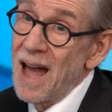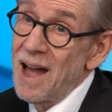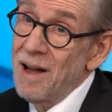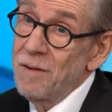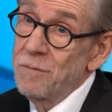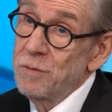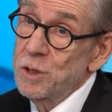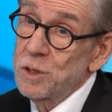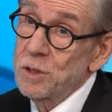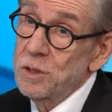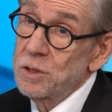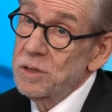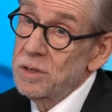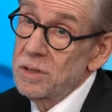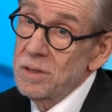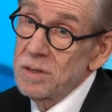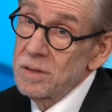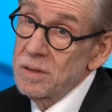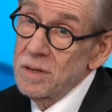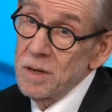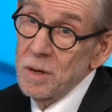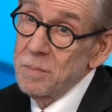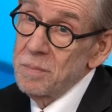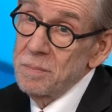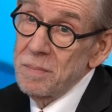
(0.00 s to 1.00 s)
average
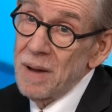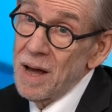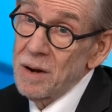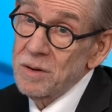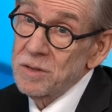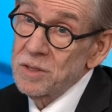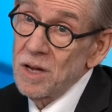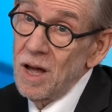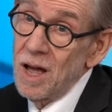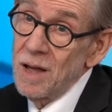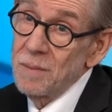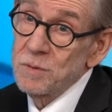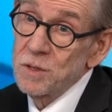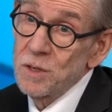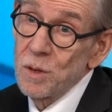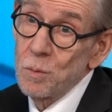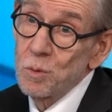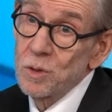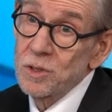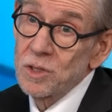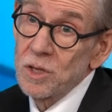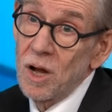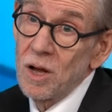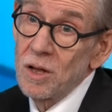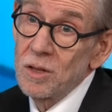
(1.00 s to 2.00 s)
amount of time
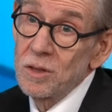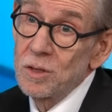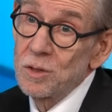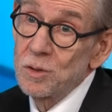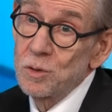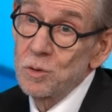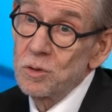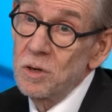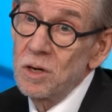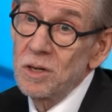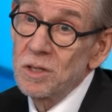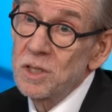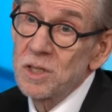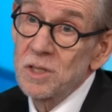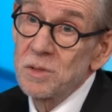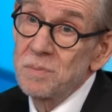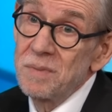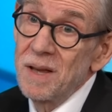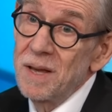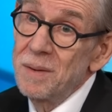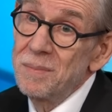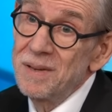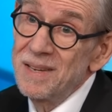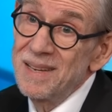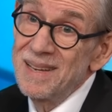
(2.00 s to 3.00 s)
someone's on these drugs is
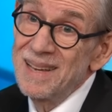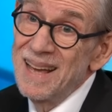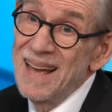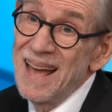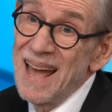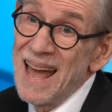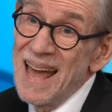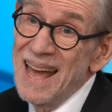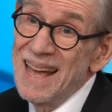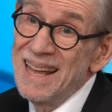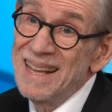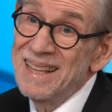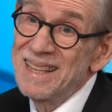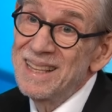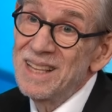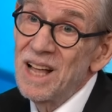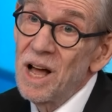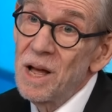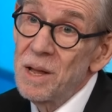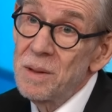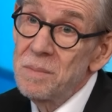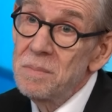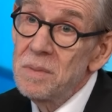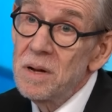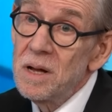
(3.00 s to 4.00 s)
maybe 8,
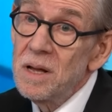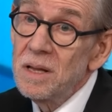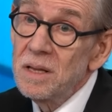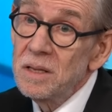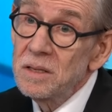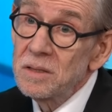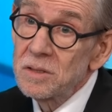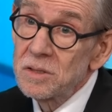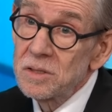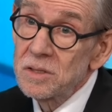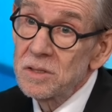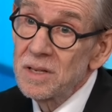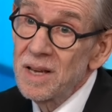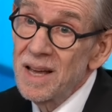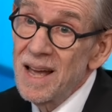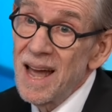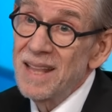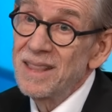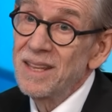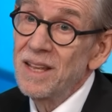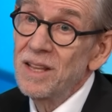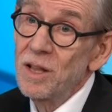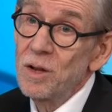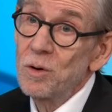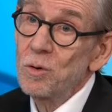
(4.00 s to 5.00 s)
9 months,
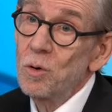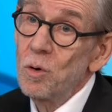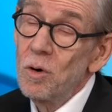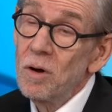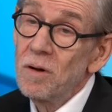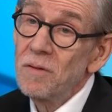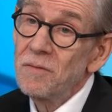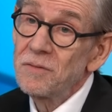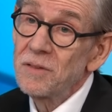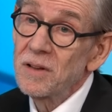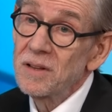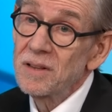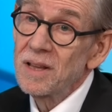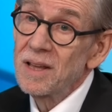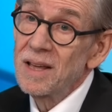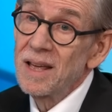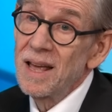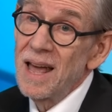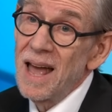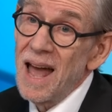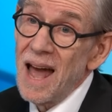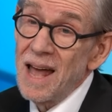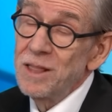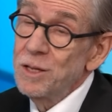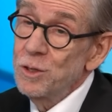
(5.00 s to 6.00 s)
and then they're off it.
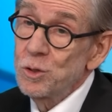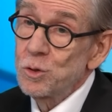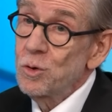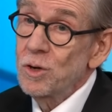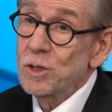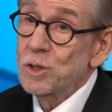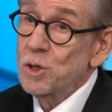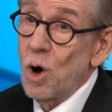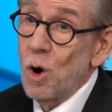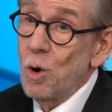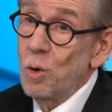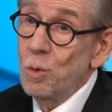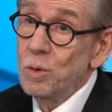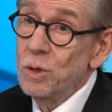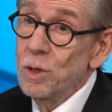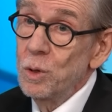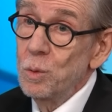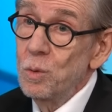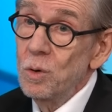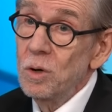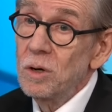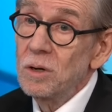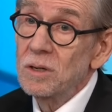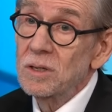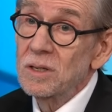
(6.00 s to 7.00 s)
And these drugs only
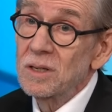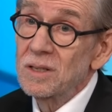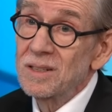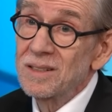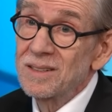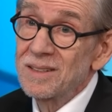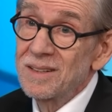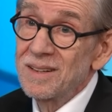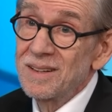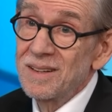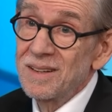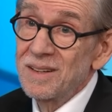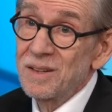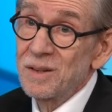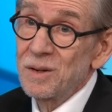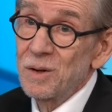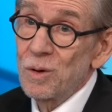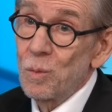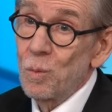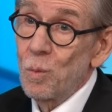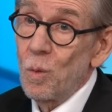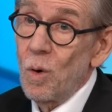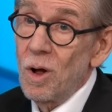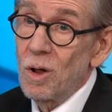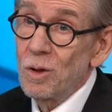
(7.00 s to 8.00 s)
work
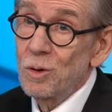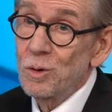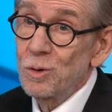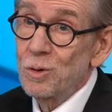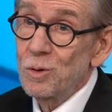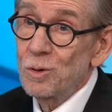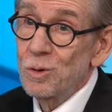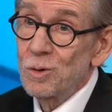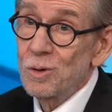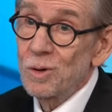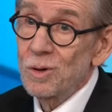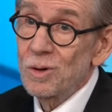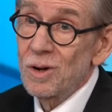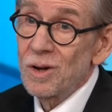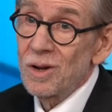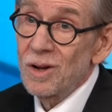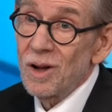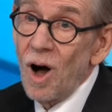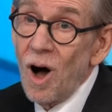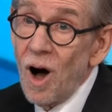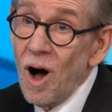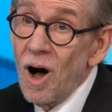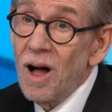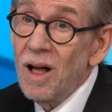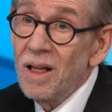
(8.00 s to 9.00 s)
while you're
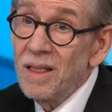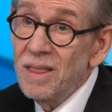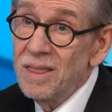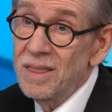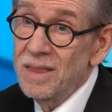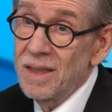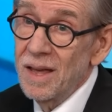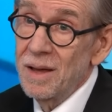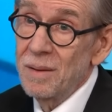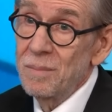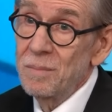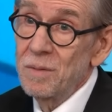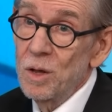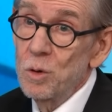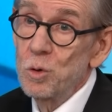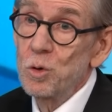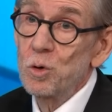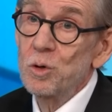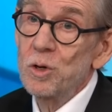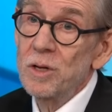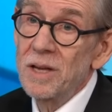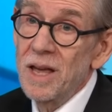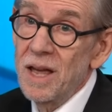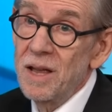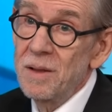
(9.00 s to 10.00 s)
on them.
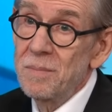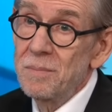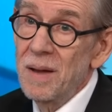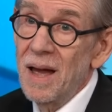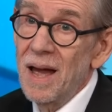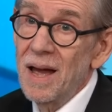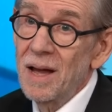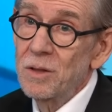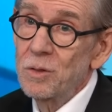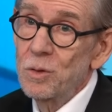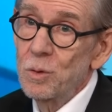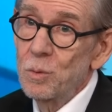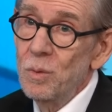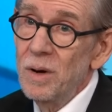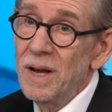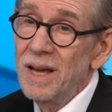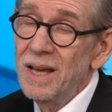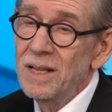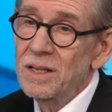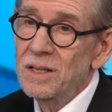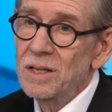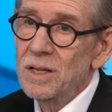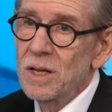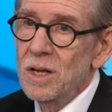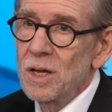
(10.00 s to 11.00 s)
You'll gain back the
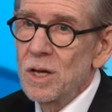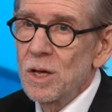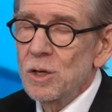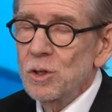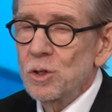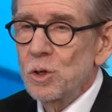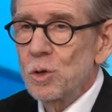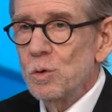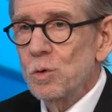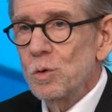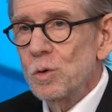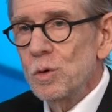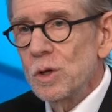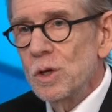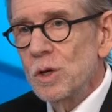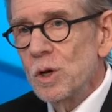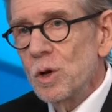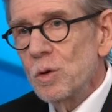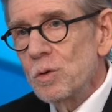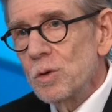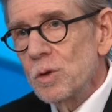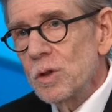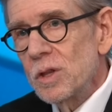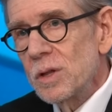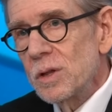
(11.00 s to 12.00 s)
weight. So, you
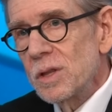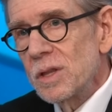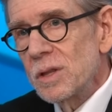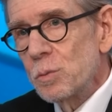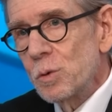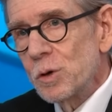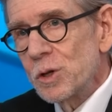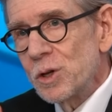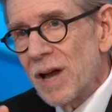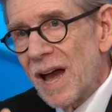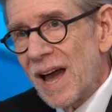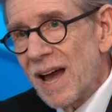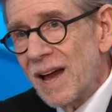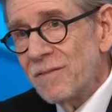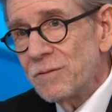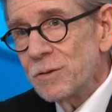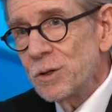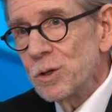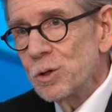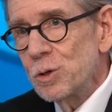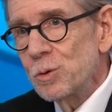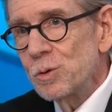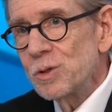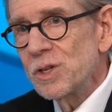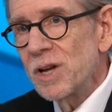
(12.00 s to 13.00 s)
know, what you have to
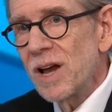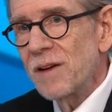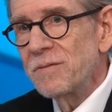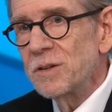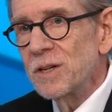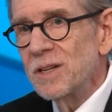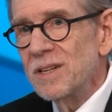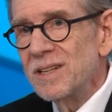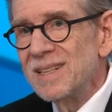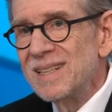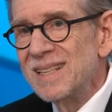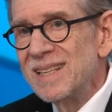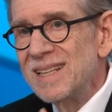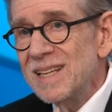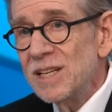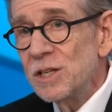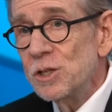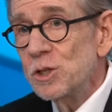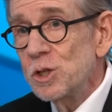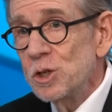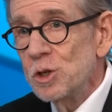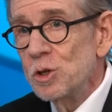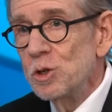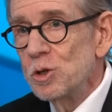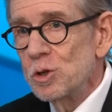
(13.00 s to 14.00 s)
do is you have to
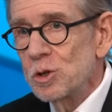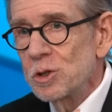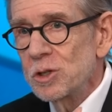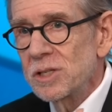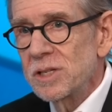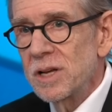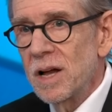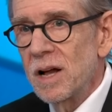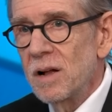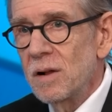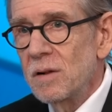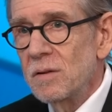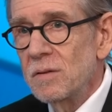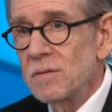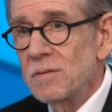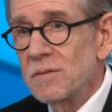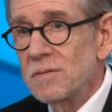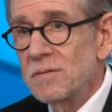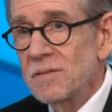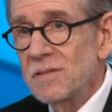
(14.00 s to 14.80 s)
condition yourself,